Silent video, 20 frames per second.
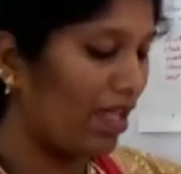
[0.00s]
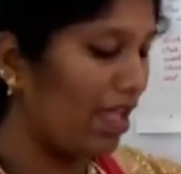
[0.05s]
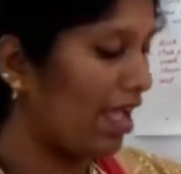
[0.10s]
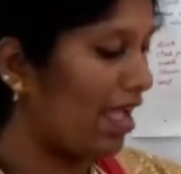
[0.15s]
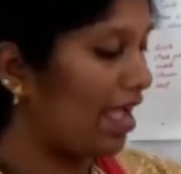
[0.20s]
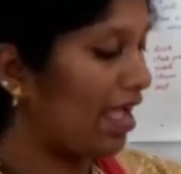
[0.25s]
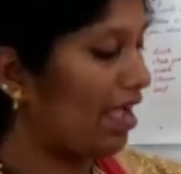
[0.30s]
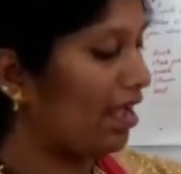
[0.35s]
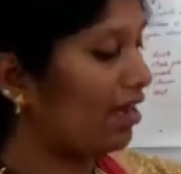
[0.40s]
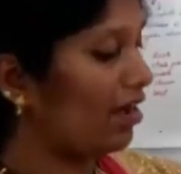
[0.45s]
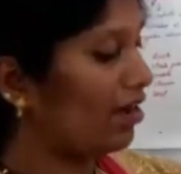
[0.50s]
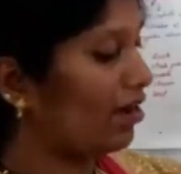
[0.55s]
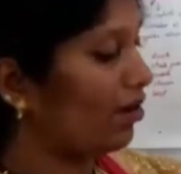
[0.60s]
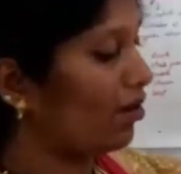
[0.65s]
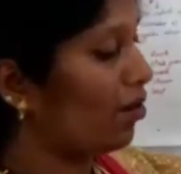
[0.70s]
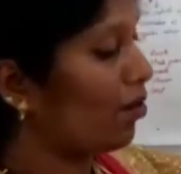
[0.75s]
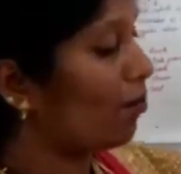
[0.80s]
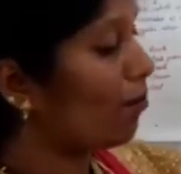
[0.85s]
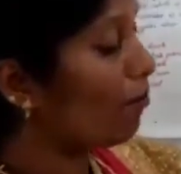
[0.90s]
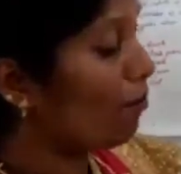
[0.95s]
And
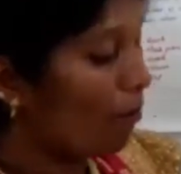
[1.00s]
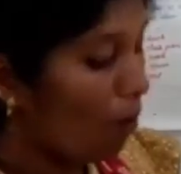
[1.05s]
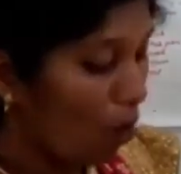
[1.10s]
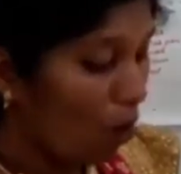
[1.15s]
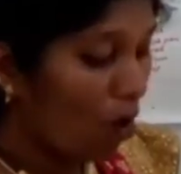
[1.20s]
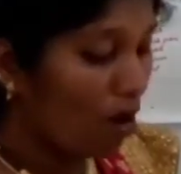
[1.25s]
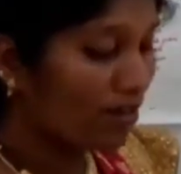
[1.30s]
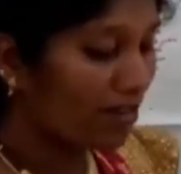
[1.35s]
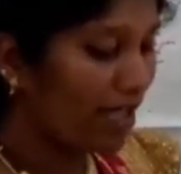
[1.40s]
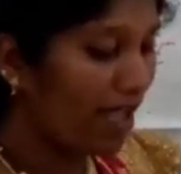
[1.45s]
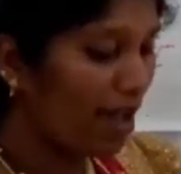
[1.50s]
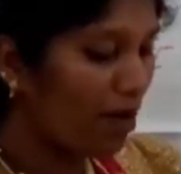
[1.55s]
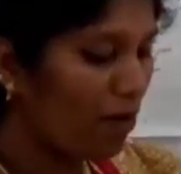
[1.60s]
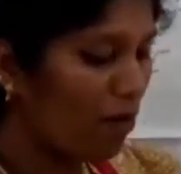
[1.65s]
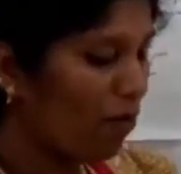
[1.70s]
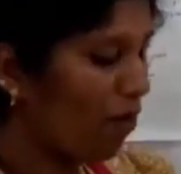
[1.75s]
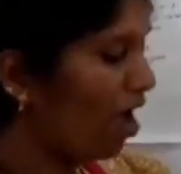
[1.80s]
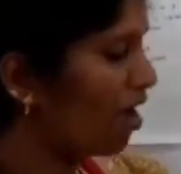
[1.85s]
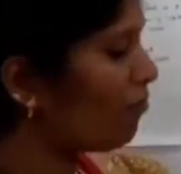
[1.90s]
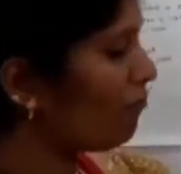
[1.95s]
more
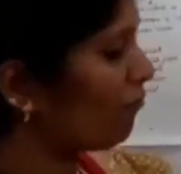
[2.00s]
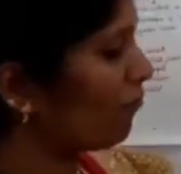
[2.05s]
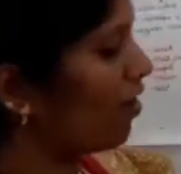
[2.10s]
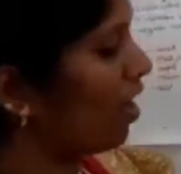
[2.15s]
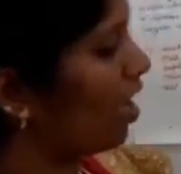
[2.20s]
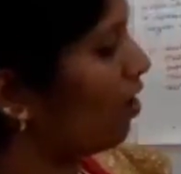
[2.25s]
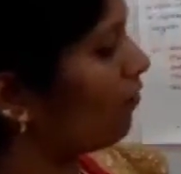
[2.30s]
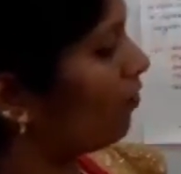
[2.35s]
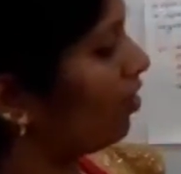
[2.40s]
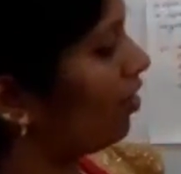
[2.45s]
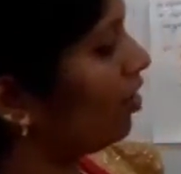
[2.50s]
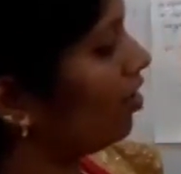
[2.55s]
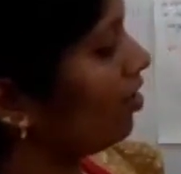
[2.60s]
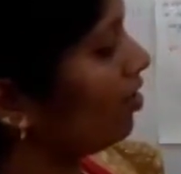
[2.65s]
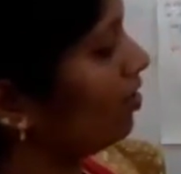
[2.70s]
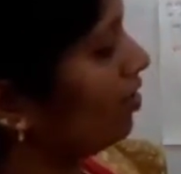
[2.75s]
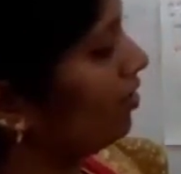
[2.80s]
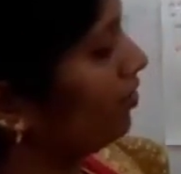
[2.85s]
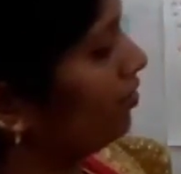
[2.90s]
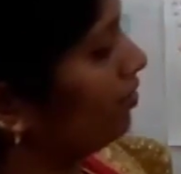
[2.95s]
than one
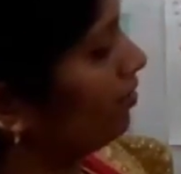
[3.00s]
flower,